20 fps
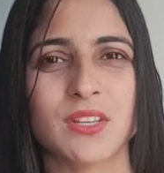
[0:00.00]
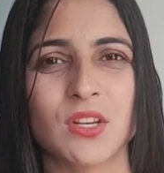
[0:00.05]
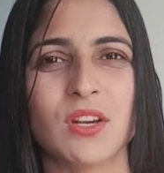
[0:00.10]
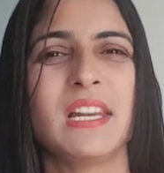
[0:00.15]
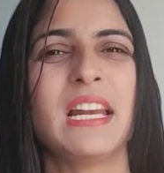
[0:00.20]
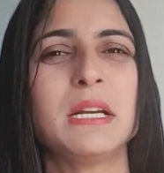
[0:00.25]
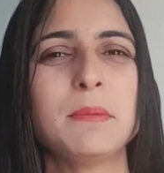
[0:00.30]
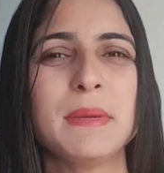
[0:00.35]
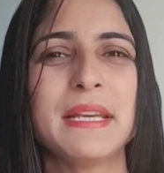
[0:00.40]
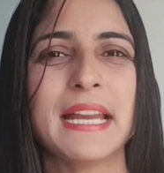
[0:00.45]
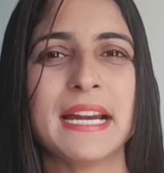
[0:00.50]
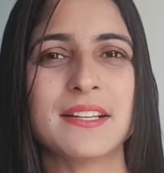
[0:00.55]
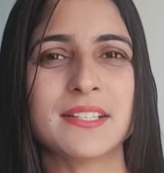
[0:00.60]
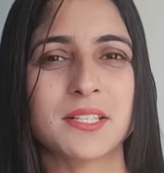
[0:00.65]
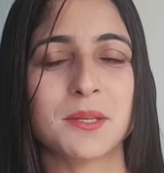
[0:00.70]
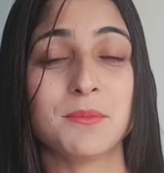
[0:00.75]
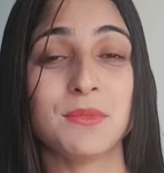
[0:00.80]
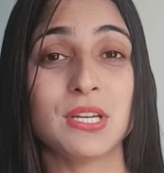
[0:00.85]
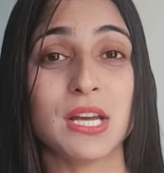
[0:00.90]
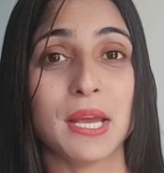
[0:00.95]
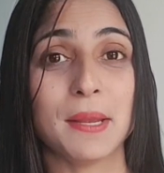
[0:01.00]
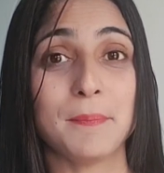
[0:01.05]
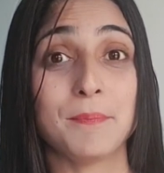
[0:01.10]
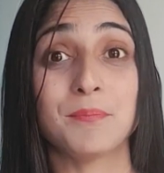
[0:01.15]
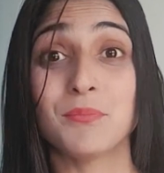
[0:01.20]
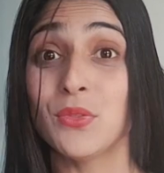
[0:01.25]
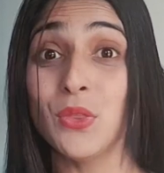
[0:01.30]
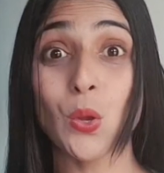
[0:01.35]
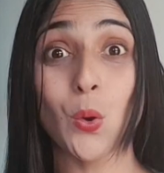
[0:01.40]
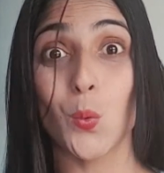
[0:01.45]
Let me get some time.
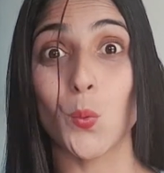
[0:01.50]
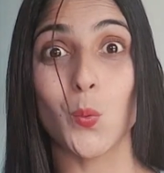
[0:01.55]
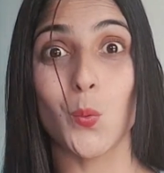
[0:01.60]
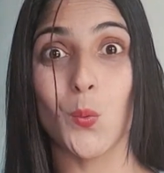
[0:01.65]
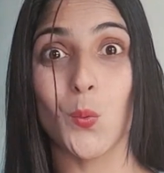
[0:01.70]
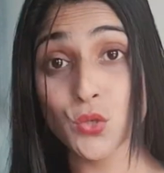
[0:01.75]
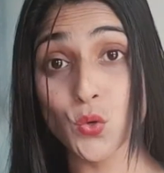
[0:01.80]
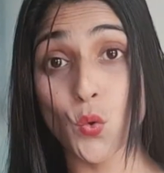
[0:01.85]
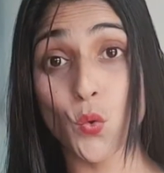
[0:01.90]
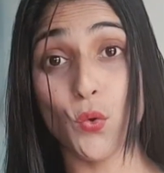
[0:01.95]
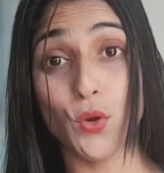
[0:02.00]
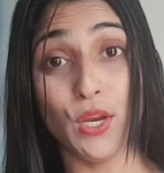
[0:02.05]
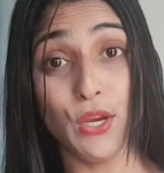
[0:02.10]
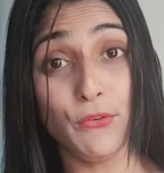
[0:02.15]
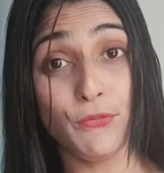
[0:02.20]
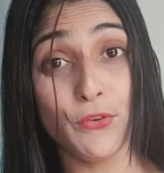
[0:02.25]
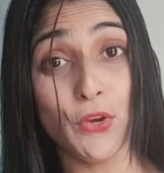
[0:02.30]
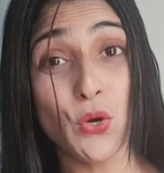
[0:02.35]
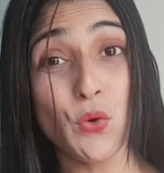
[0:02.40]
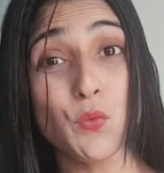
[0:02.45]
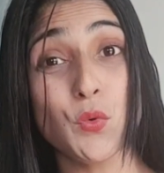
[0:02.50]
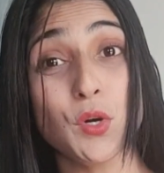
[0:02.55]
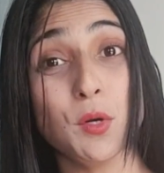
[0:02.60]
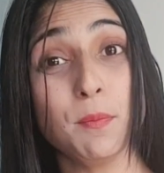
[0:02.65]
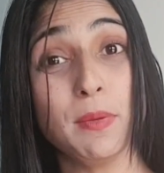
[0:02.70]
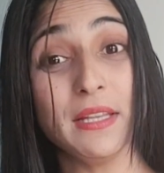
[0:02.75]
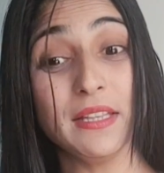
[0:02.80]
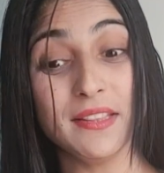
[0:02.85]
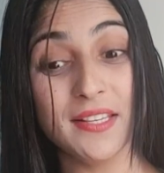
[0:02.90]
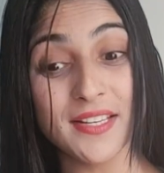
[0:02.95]
No. So if you would
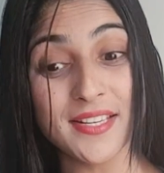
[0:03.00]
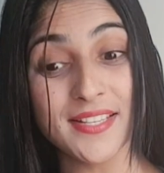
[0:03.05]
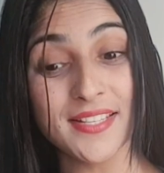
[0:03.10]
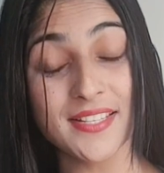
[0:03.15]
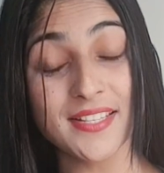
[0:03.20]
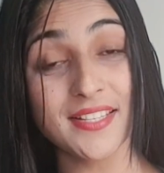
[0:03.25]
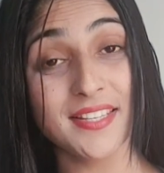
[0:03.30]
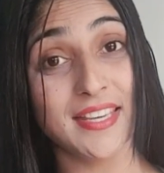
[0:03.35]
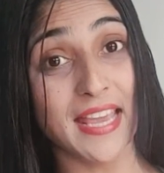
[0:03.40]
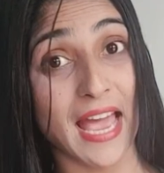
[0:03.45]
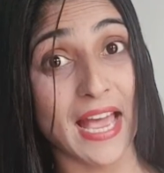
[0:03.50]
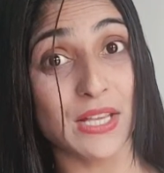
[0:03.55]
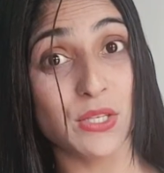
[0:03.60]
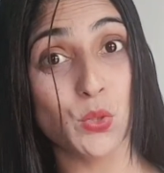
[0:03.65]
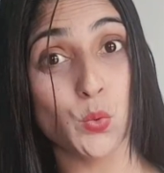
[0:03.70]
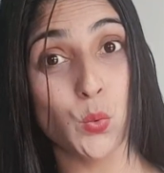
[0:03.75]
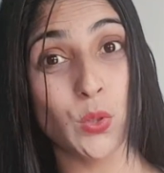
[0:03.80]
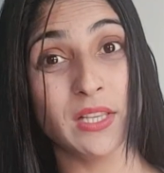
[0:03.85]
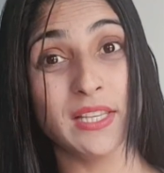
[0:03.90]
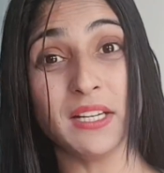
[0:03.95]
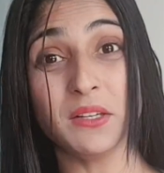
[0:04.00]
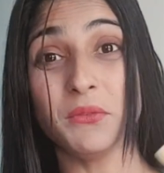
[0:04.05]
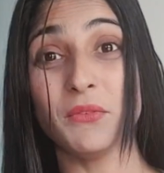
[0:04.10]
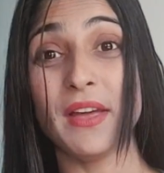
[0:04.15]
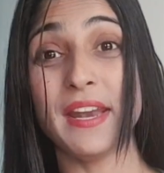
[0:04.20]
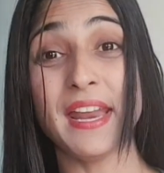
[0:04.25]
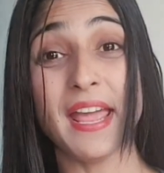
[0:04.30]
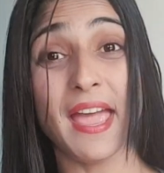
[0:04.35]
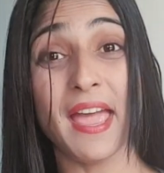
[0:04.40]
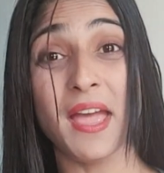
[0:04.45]
be this casual that
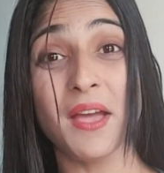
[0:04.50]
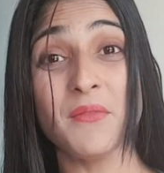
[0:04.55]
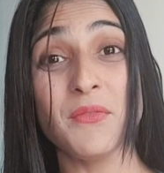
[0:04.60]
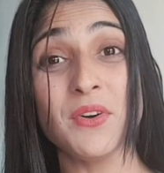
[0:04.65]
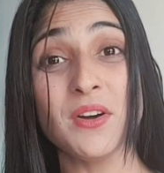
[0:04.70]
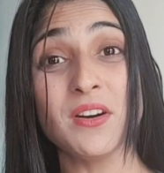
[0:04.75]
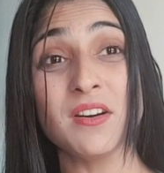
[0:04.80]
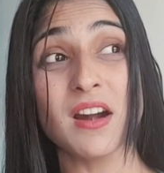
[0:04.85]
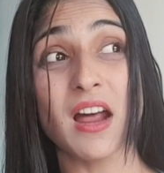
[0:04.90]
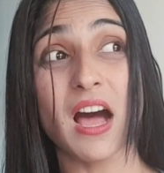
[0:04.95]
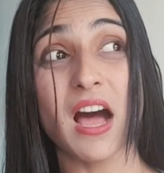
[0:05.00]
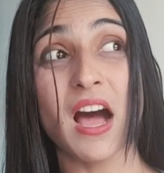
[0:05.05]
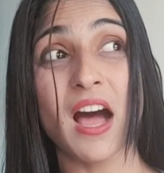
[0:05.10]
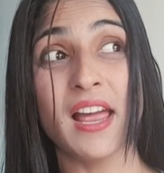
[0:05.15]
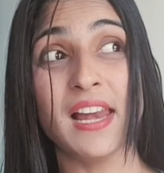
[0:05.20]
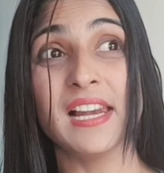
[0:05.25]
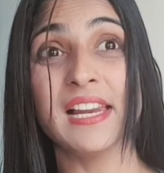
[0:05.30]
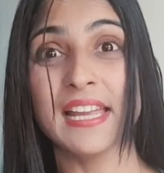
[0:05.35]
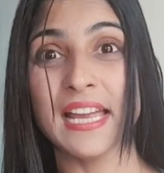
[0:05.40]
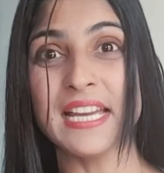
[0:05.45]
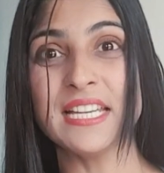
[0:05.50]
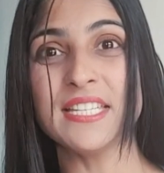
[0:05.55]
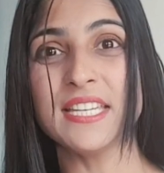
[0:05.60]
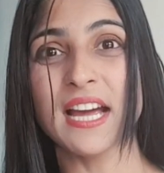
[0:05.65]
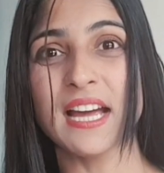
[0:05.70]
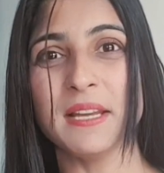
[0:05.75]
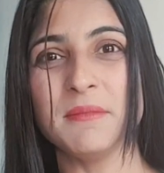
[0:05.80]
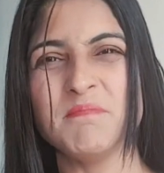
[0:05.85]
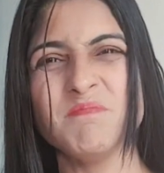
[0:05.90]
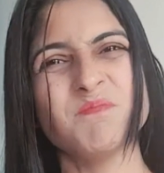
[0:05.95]
whenever I'll get
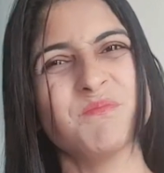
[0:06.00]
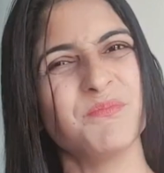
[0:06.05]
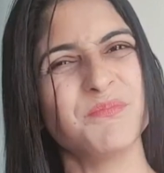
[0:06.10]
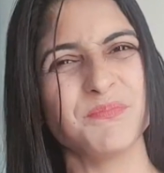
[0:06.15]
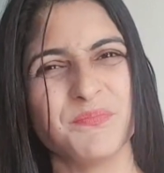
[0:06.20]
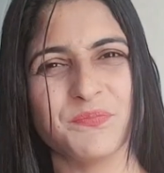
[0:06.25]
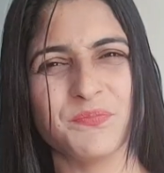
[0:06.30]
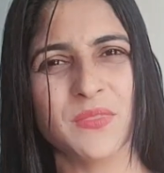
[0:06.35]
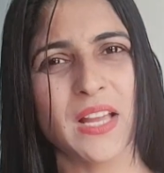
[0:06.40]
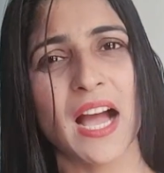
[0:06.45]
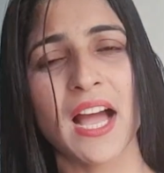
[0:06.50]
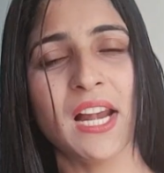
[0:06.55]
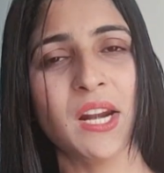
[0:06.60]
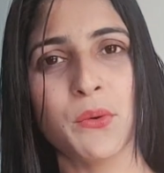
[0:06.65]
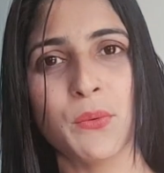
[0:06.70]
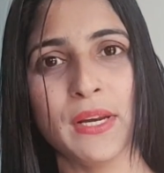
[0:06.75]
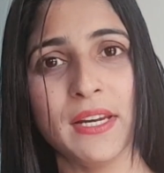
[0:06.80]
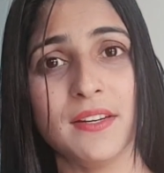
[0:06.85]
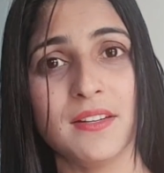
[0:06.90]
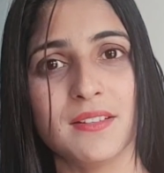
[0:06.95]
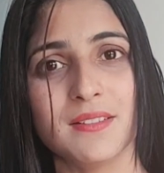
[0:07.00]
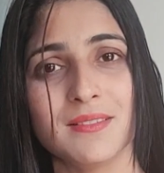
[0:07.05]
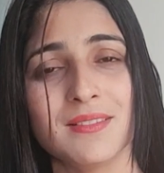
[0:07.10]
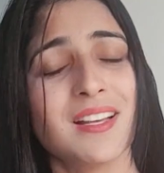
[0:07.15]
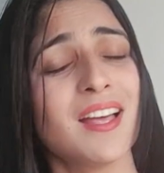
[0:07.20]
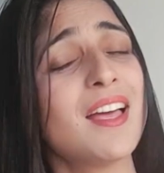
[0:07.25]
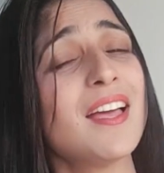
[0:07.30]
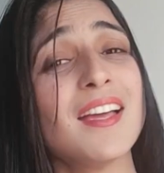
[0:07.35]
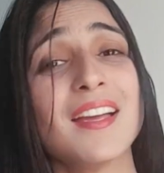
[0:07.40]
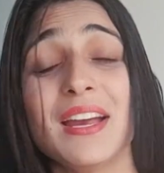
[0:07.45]
time, I'll read.
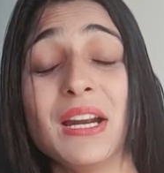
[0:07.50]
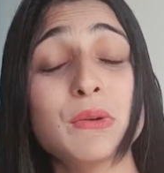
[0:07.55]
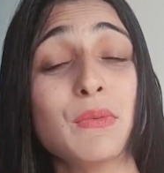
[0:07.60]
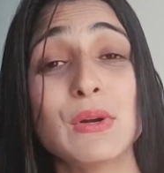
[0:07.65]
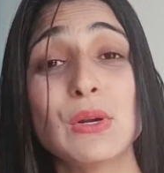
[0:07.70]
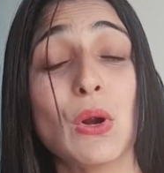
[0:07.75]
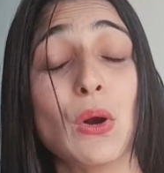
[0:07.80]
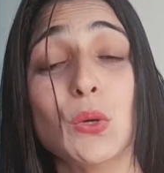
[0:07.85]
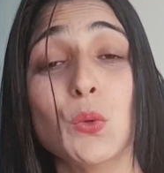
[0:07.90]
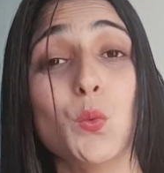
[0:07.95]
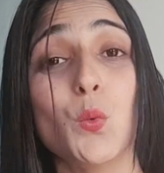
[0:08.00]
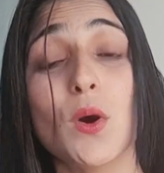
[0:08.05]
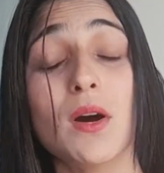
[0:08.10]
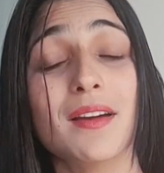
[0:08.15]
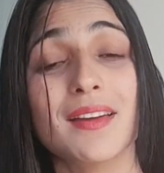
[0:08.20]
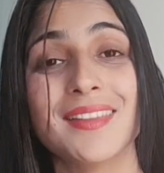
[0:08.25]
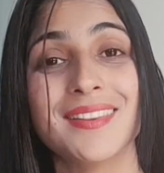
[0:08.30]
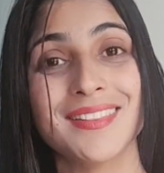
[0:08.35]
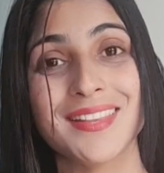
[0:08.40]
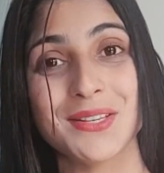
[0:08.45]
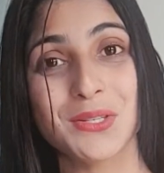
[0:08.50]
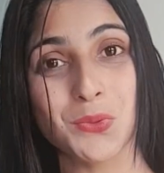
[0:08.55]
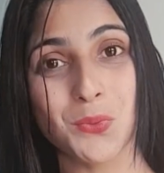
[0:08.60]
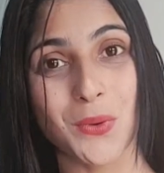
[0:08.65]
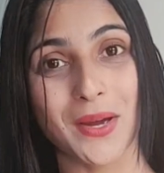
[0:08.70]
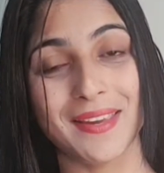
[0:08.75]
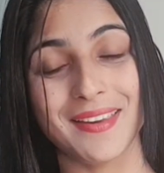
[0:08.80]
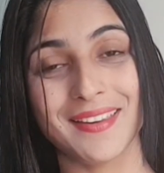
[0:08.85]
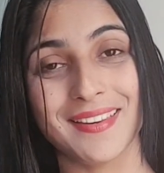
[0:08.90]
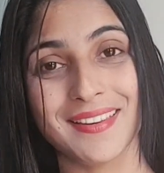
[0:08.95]
It will not work in this
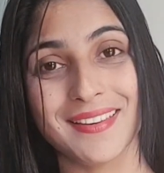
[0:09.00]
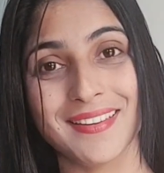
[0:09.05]
way.